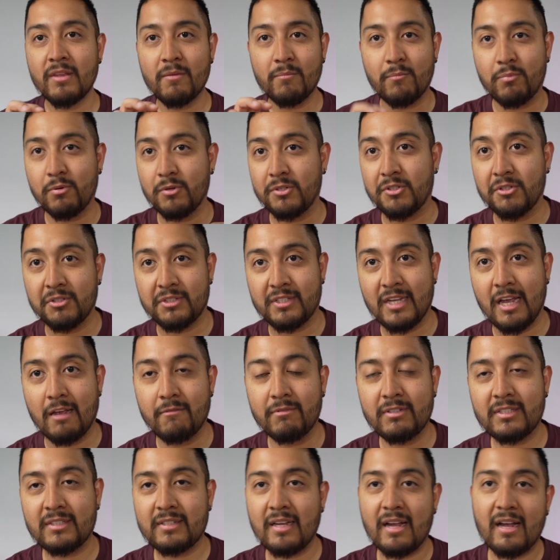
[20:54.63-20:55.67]
put your
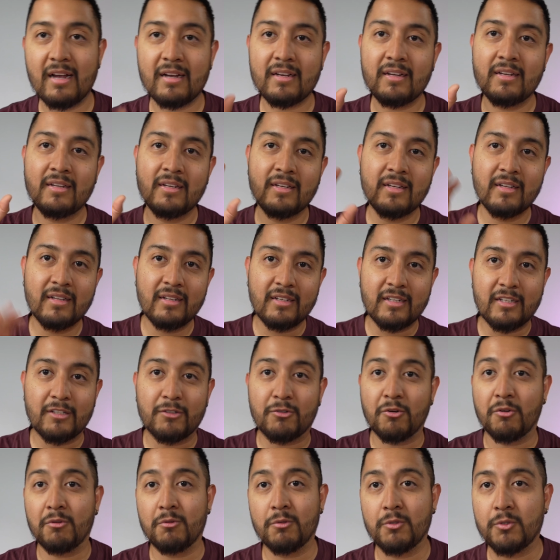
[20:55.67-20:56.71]
service tag,
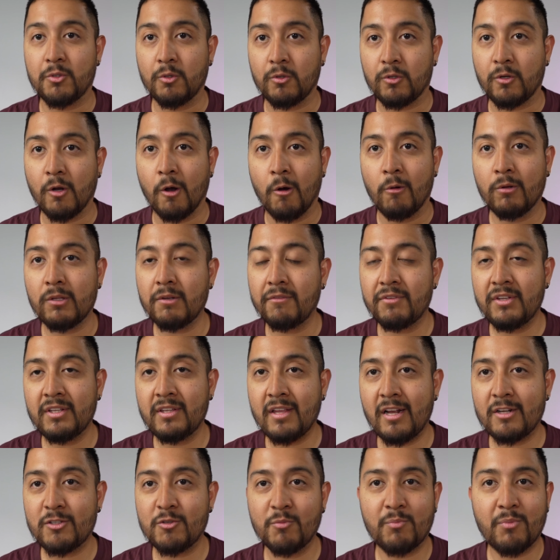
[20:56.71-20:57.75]
introduce your code of the
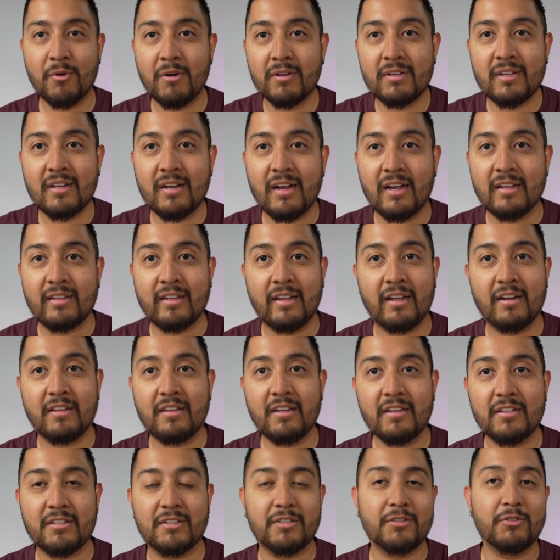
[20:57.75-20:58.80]
Dell Support, and there it
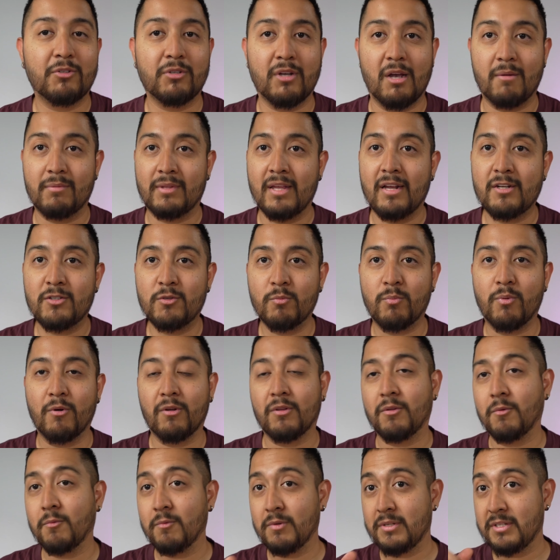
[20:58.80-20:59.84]
is. You have Dell
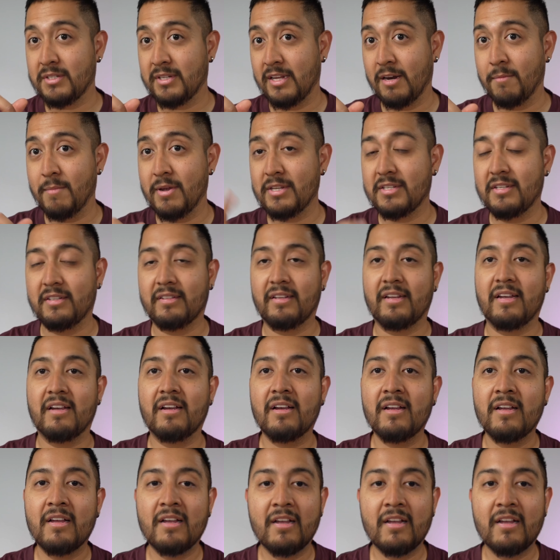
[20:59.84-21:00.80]
Support, which is an amazing thing.